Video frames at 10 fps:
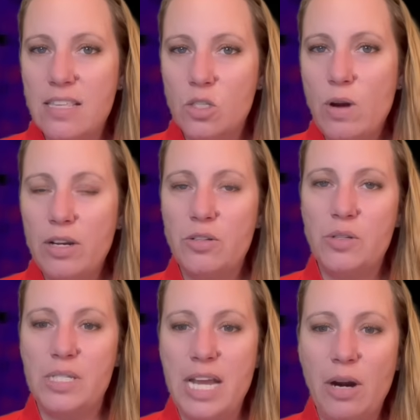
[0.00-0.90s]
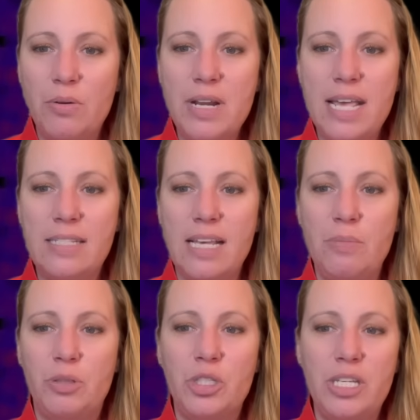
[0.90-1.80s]
structure's narrowness
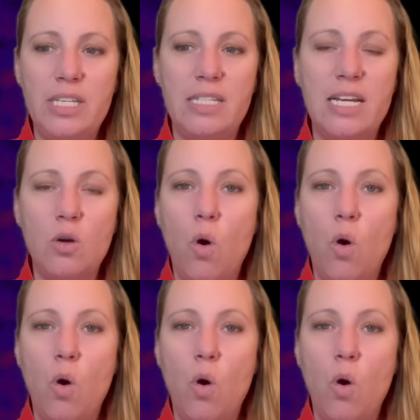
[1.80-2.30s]
and persistent